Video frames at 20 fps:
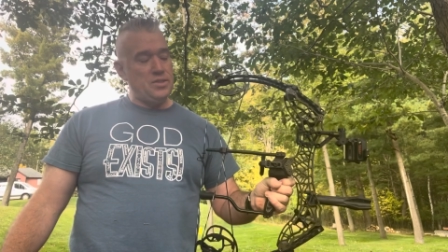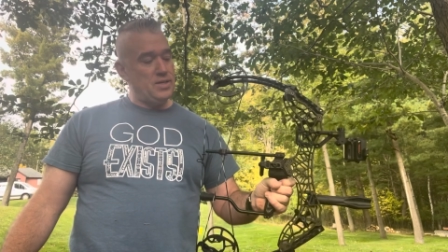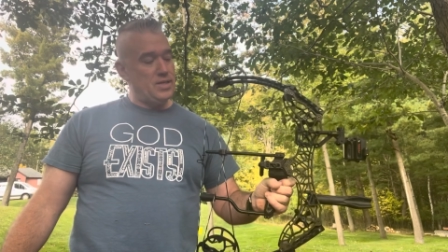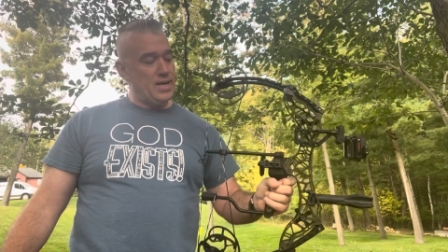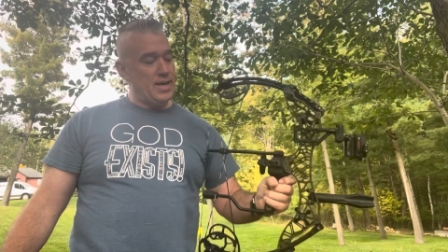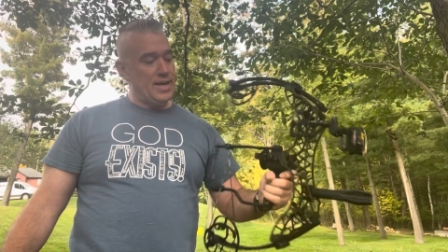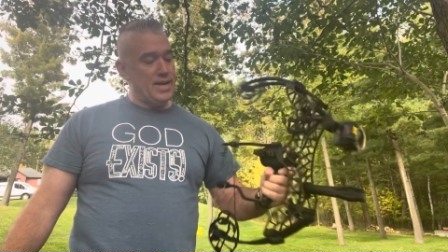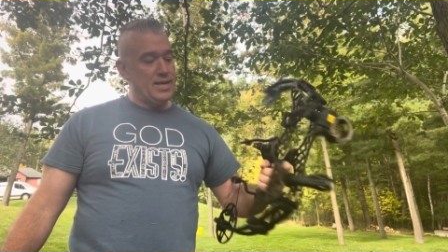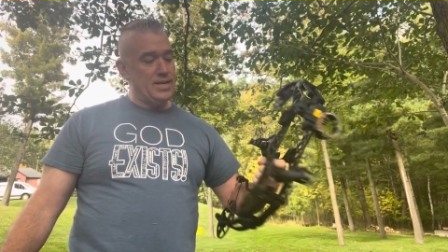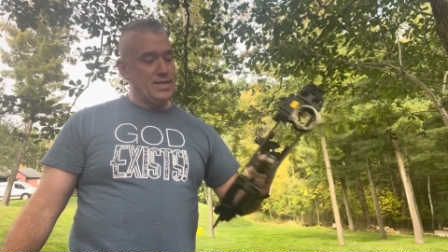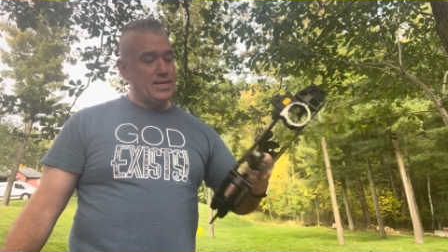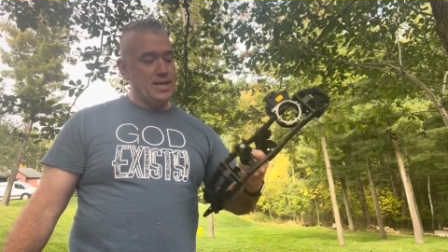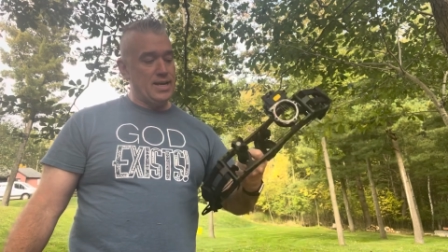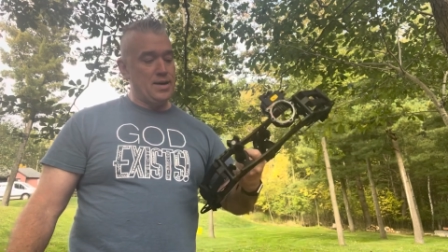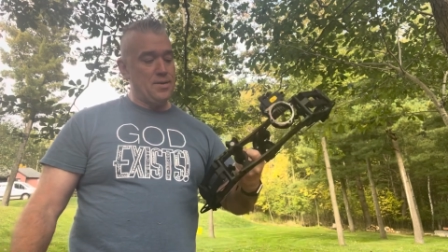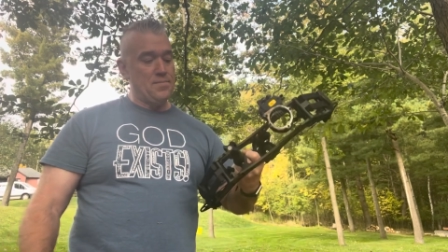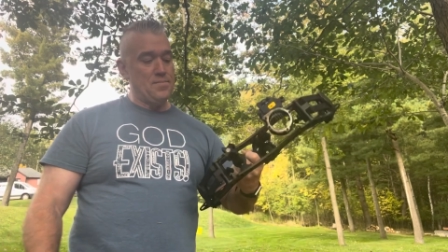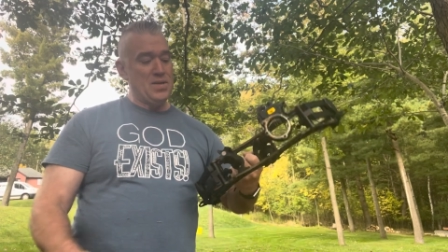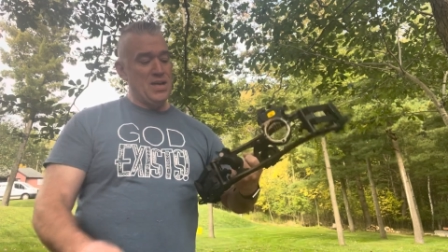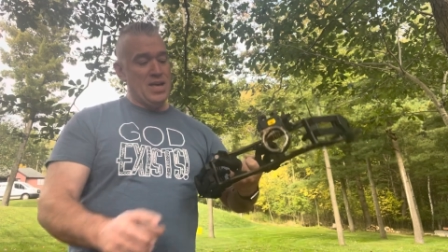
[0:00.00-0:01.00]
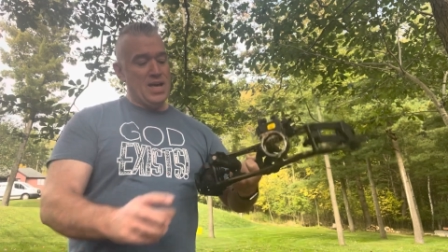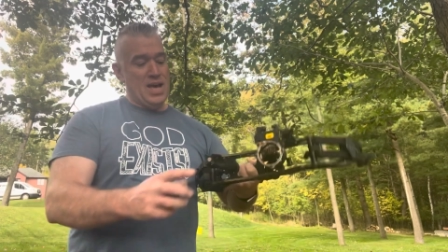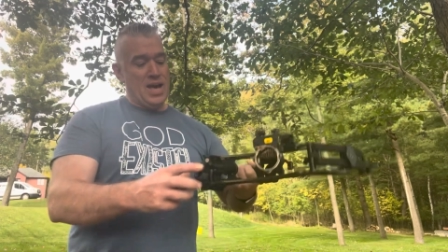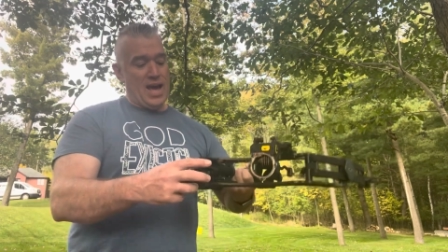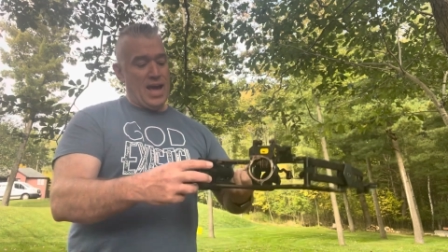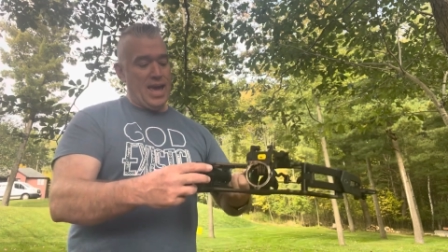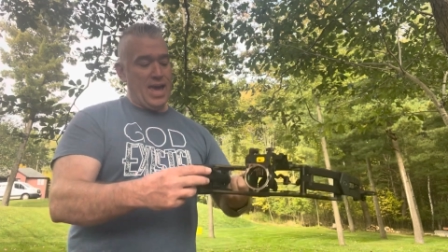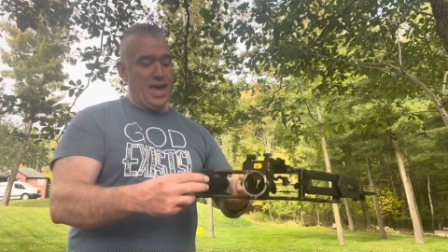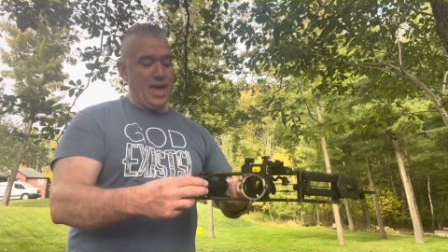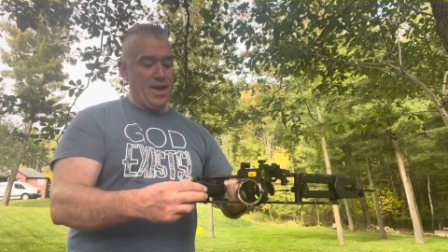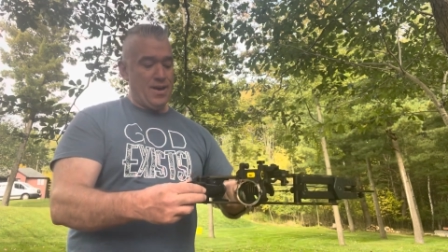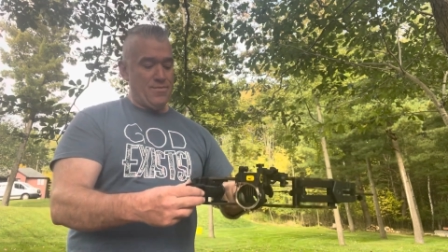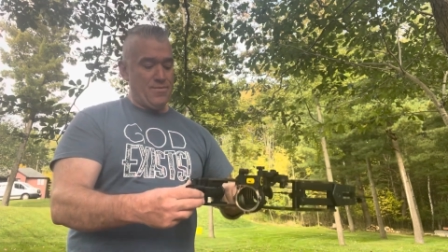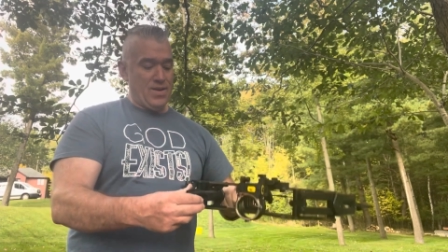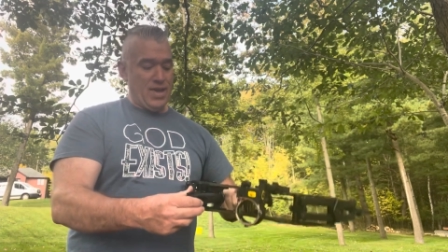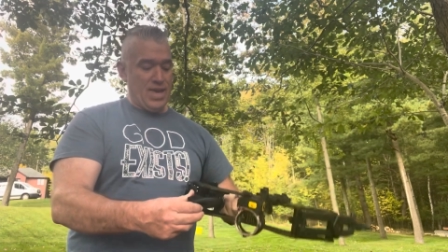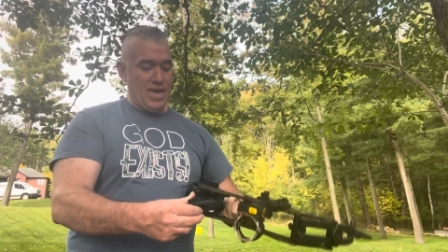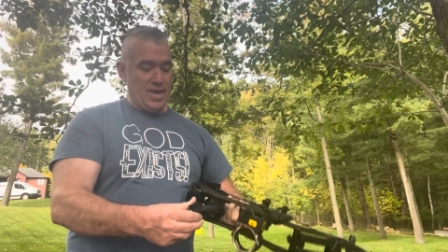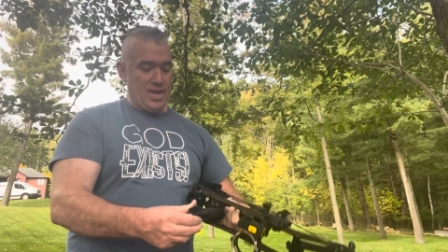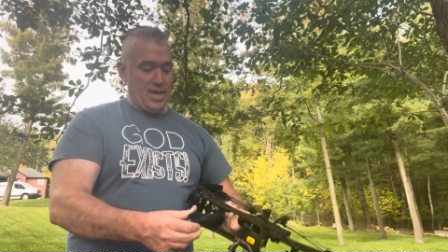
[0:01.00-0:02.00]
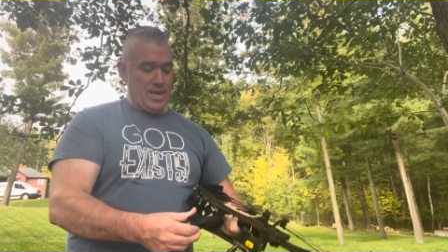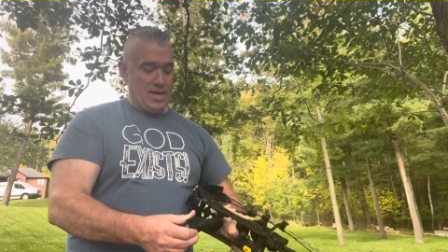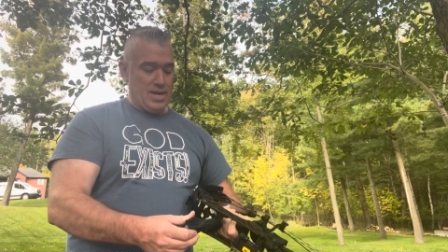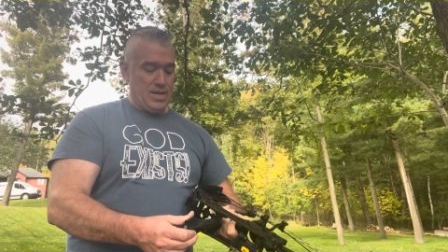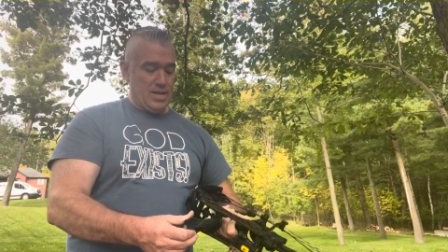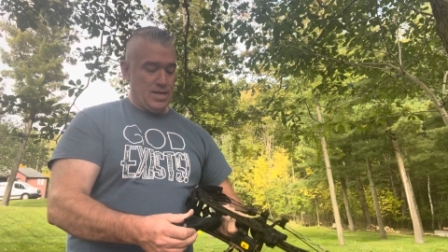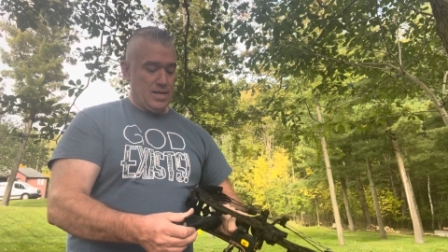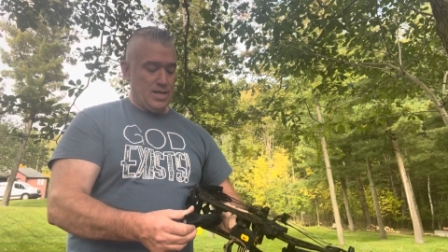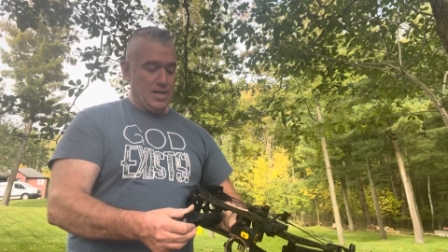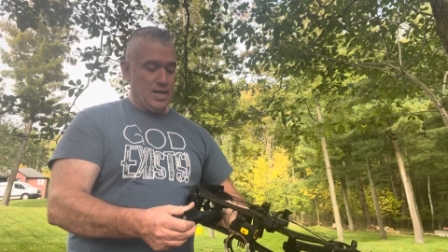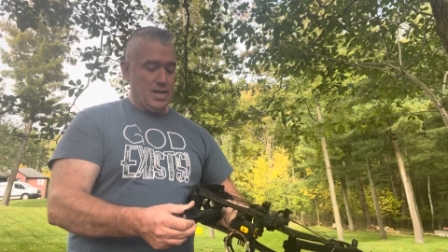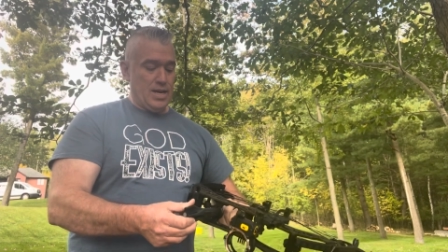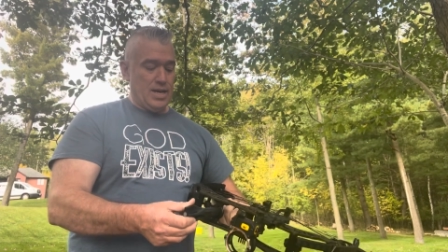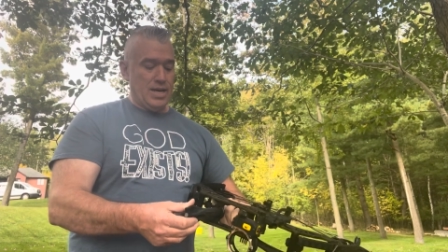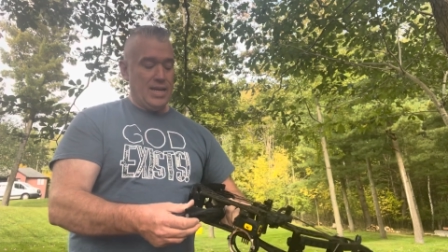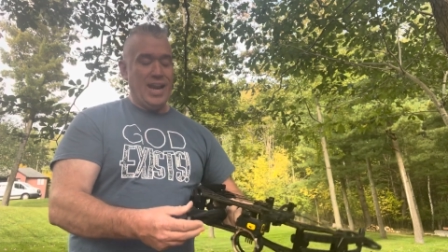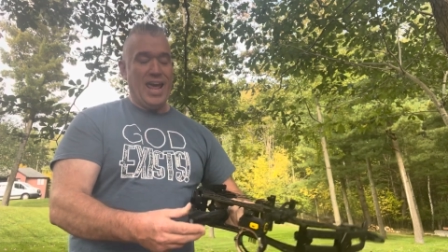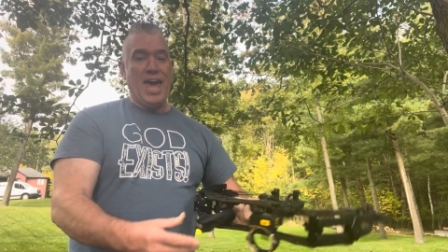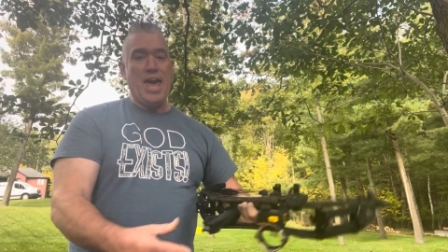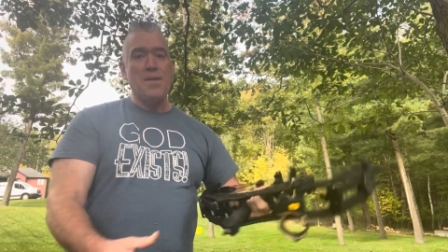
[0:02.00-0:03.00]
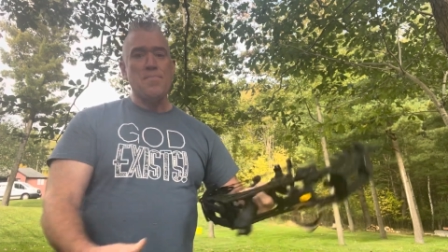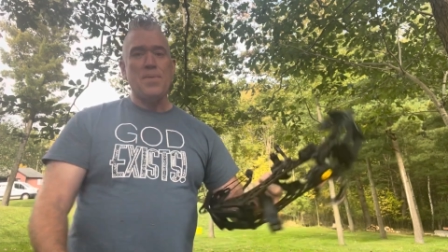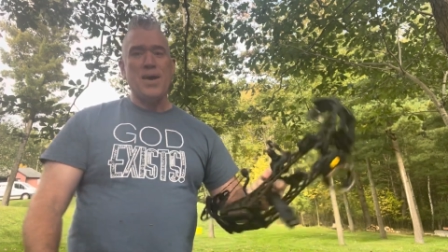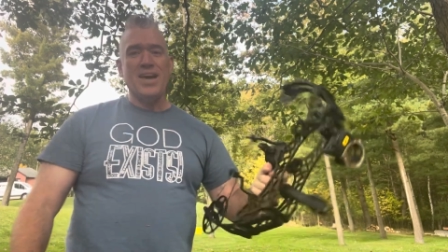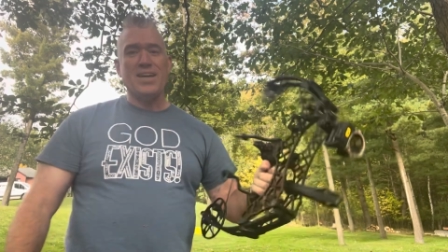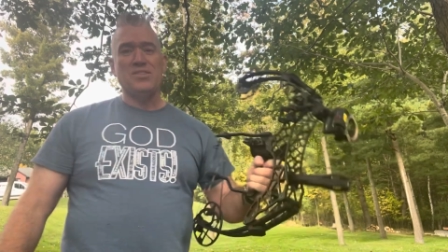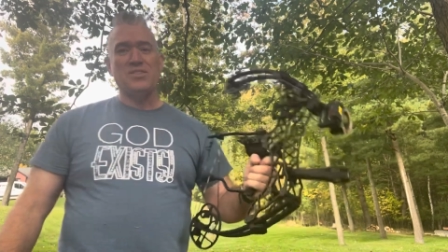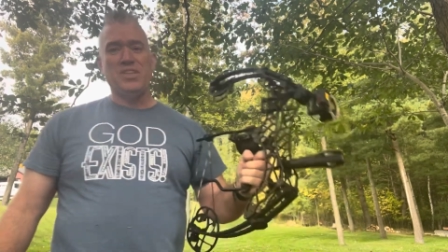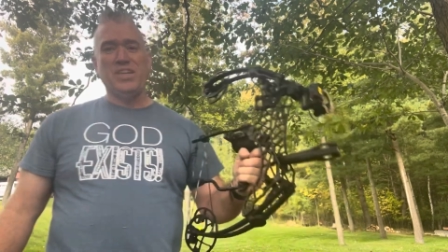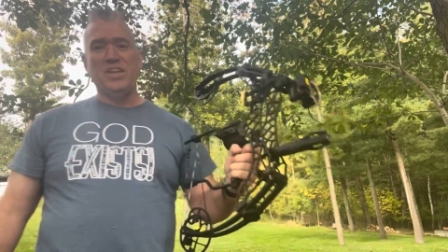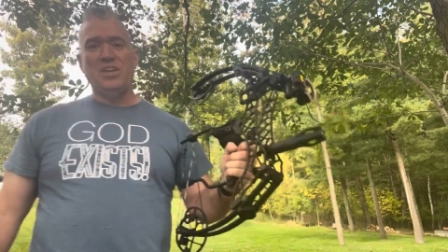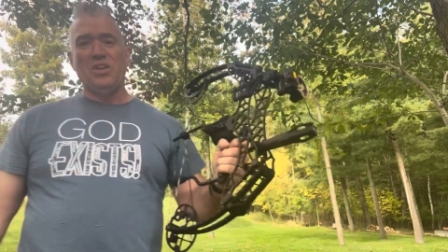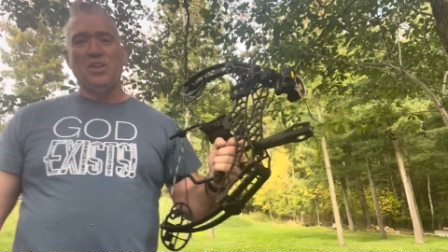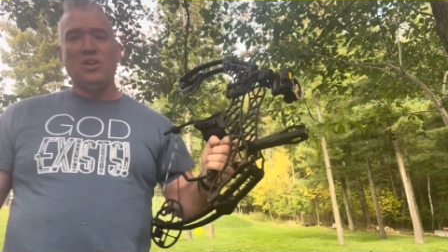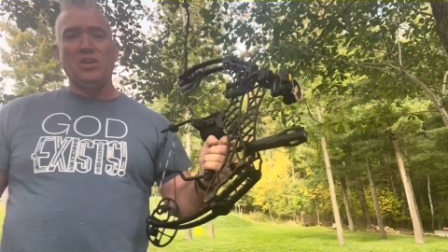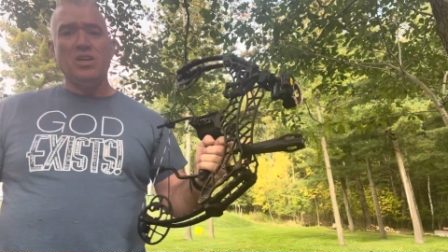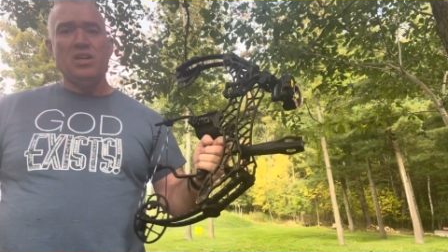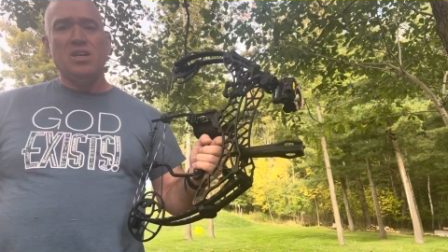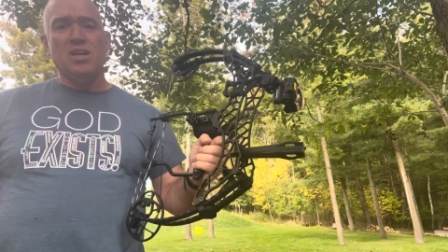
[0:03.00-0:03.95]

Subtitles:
and I have an Apex Gear